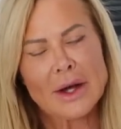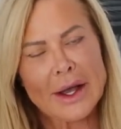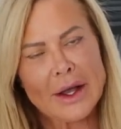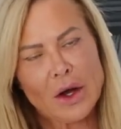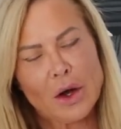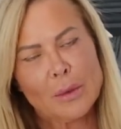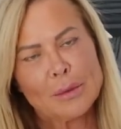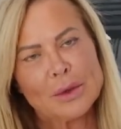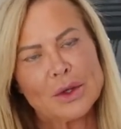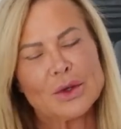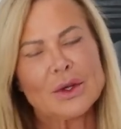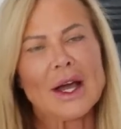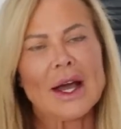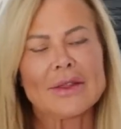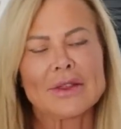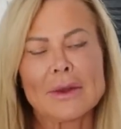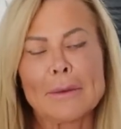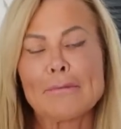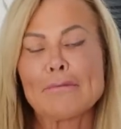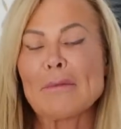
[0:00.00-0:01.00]
I hope you
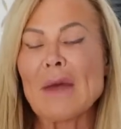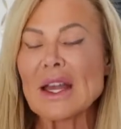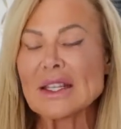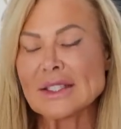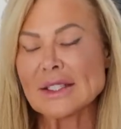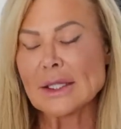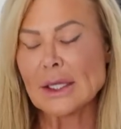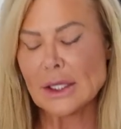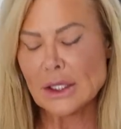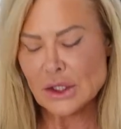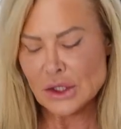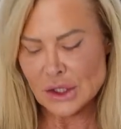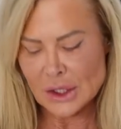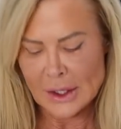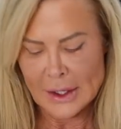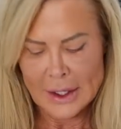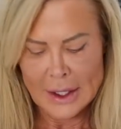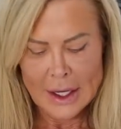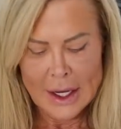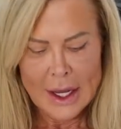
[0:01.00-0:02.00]
got the message.